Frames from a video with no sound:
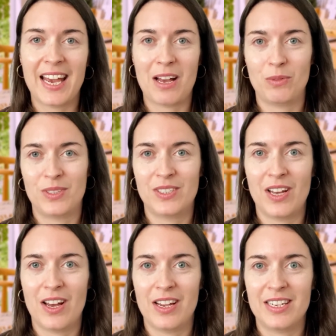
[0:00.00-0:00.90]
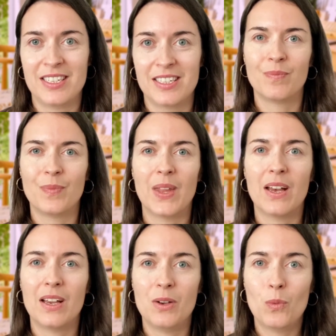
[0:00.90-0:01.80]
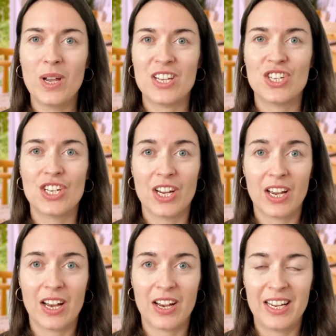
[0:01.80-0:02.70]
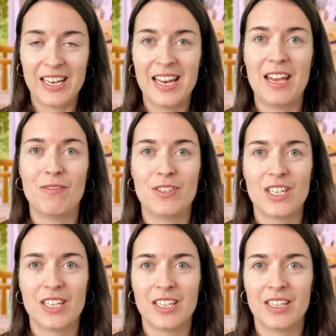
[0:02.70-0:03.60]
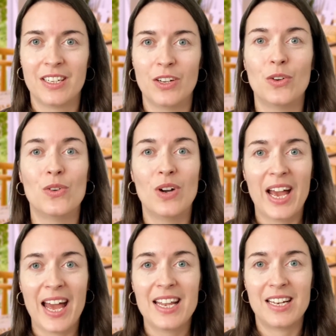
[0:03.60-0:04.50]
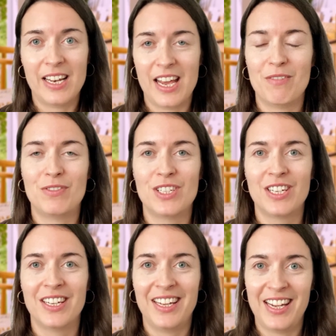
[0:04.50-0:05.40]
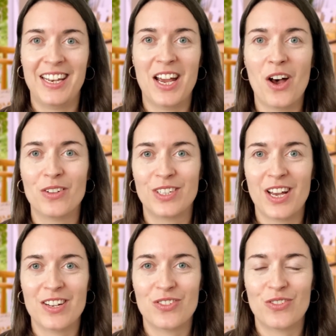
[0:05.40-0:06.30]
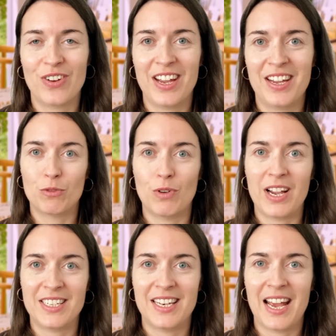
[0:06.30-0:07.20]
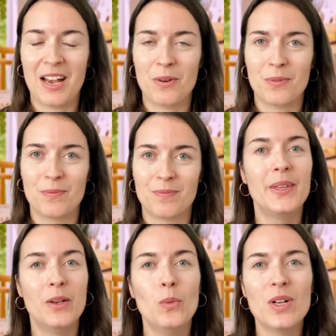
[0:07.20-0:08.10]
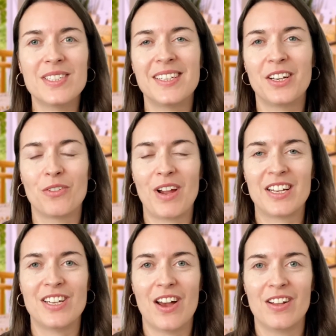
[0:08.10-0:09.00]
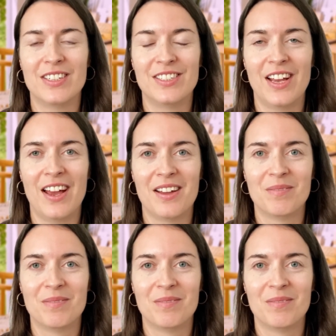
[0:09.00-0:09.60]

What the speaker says: outside. I wish I lived or had lived in a hot country right now. What's the correct answer?